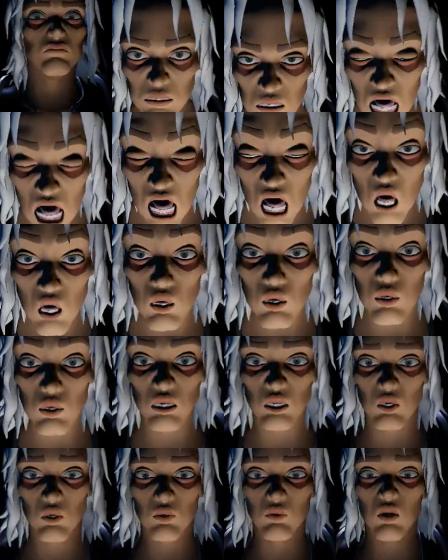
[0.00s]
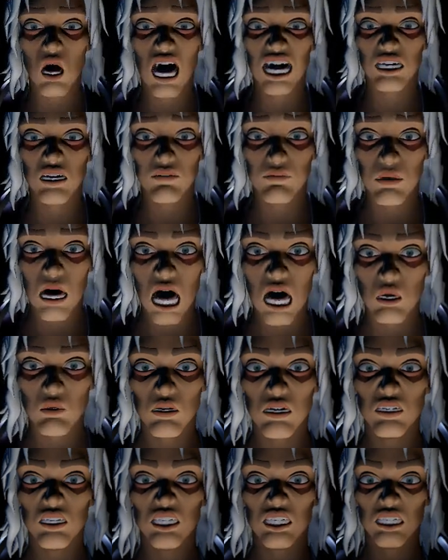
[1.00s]
Oh, great
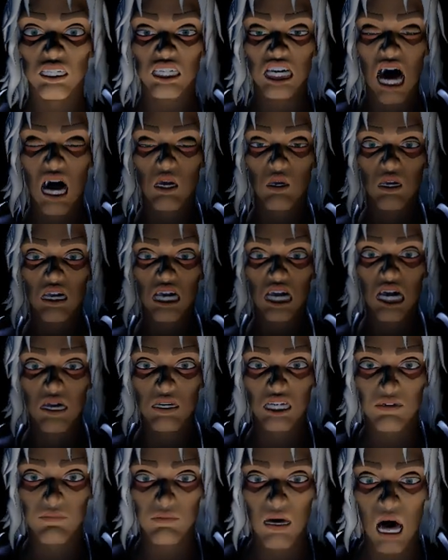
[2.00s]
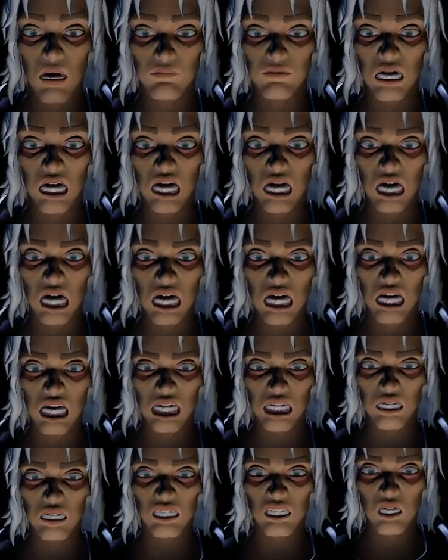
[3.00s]
parenting, Darren. The puppy
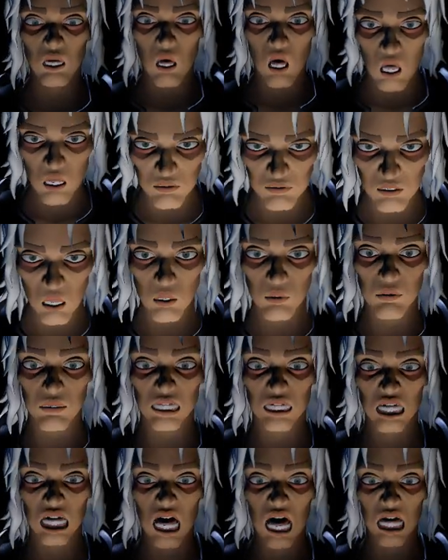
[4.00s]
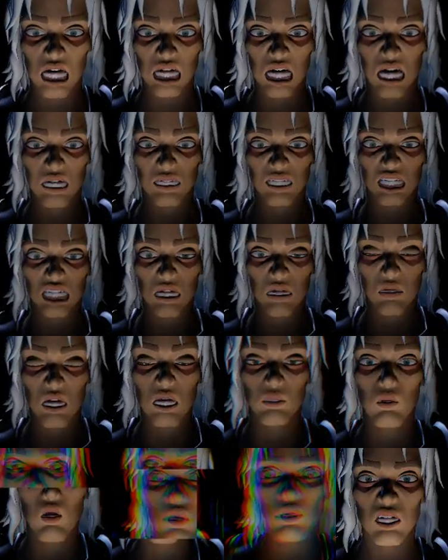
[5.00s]
eats your vomit. It hits that
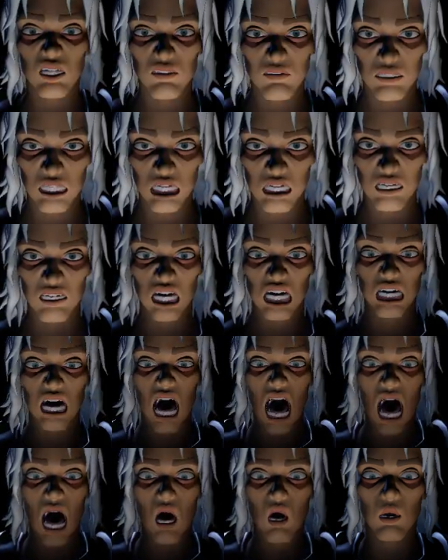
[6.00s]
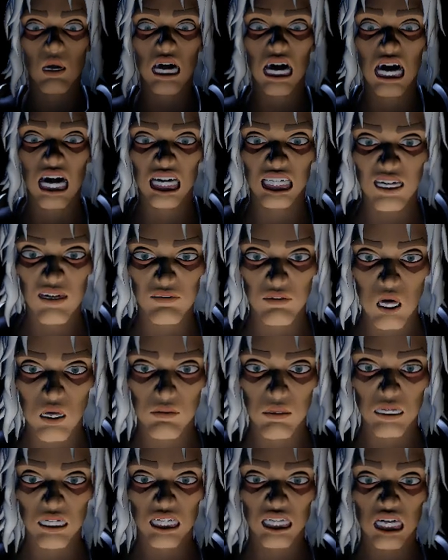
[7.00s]
wadge of lint. Now it
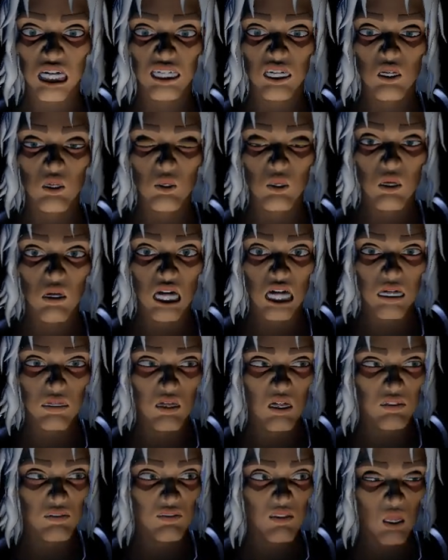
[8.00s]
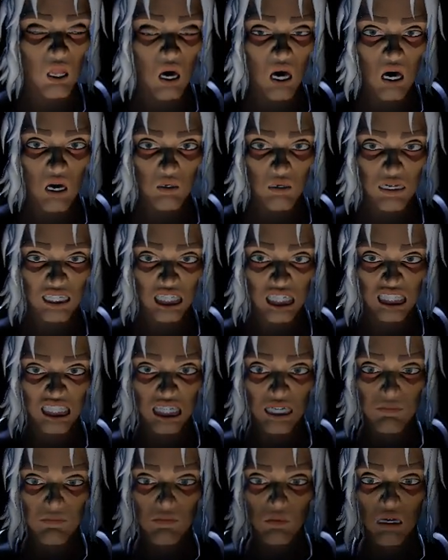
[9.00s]
vomits. Soon the floor is a
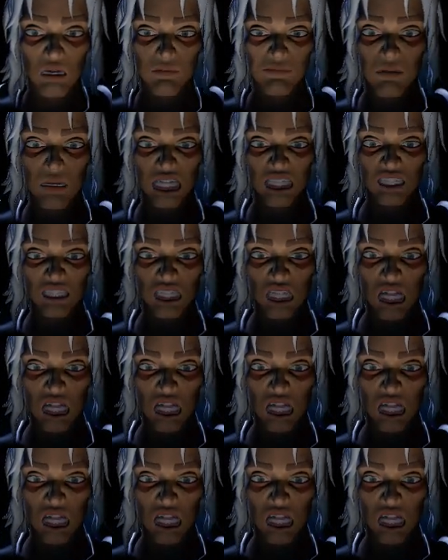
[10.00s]
slippery mess